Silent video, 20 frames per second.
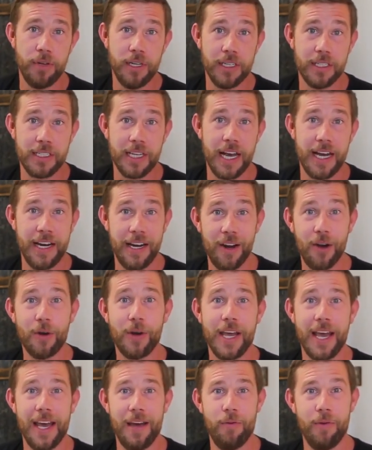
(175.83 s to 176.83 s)
we decided,
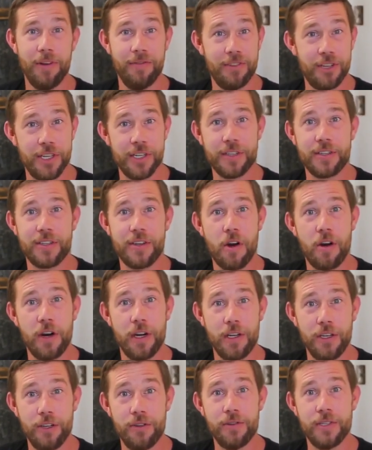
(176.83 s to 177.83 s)
okay, we've just
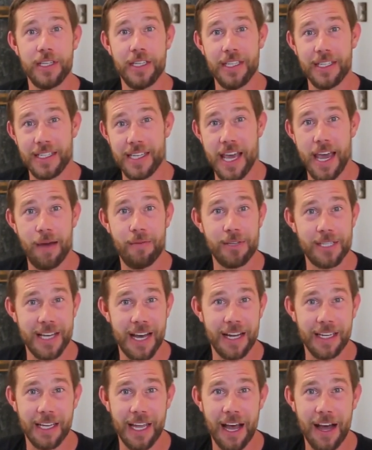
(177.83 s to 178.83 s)
started using this
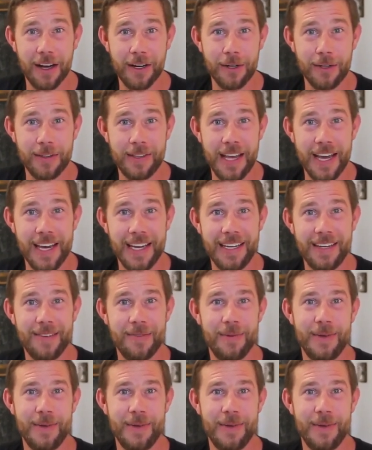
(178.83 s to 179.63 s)
Amazon Locker thing,